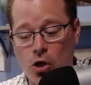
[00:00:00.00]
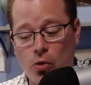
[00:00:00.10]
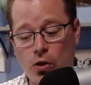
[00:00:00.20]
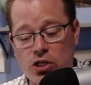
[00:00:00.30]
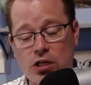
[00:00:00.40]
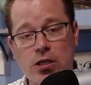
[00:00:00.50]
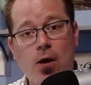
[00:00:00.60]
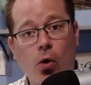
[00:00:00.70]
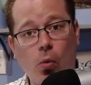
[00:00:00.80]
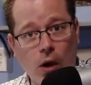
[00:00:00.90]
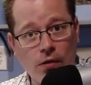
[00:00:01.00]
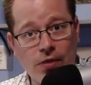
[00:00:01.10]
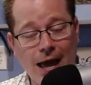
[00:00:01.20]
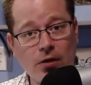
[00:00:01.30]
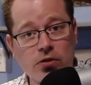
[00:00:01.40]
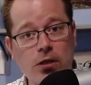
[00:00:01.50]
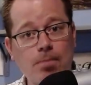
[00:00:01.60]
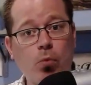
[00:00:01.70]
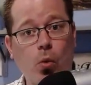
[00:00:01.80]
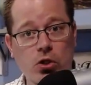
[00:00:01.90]
which is $1,000
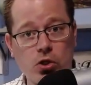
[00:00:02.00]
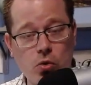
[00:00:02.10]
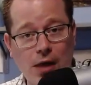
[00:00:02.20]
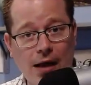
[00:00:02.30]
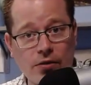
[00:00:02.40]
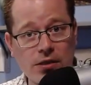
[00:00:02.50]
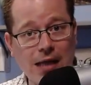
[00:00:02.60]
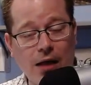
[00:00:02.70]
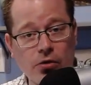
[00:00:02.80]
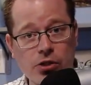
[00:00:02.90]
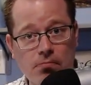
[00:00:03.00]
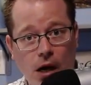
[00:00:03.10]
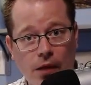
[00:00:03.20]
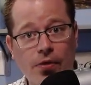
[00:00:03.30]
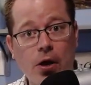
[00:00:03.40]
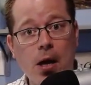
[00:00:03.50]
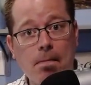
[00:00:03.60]
or $2,000 a month,